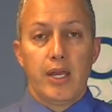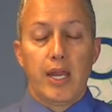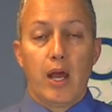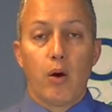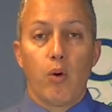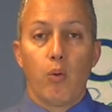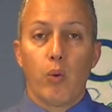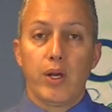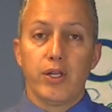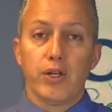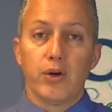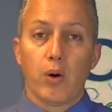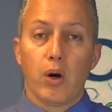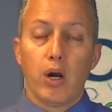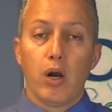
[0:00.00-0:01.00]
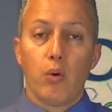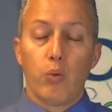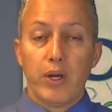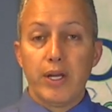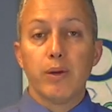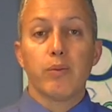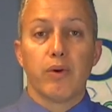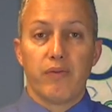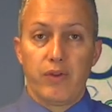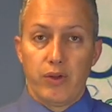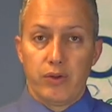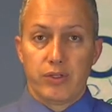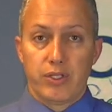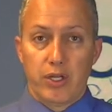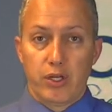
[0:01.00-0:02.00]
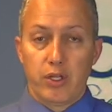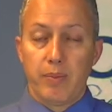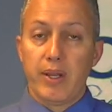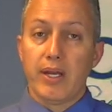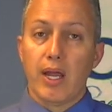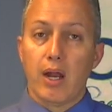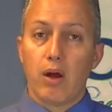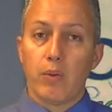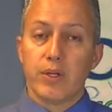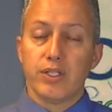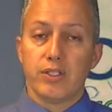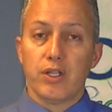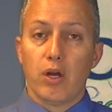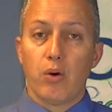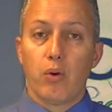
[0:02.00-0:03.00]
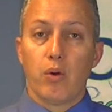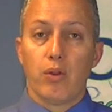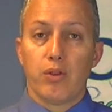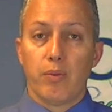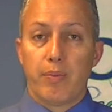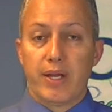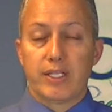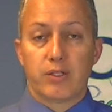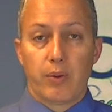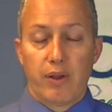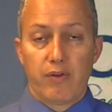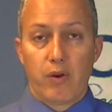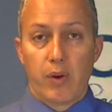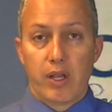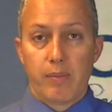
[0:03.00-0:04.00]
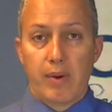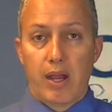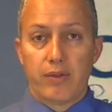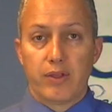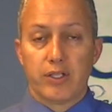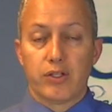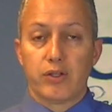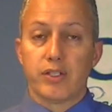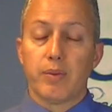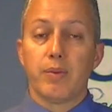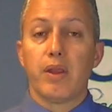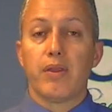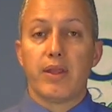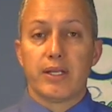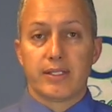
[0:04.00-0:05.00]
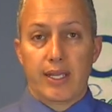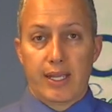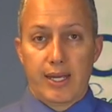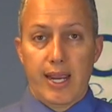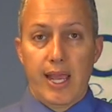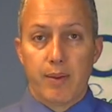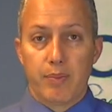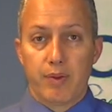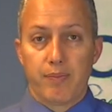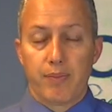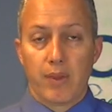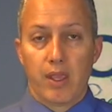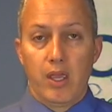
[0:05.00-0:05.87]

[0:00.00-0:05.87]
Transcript: Now, when you're reading reviews, though, you may not always know the best way of going about this or some of the things that can happen.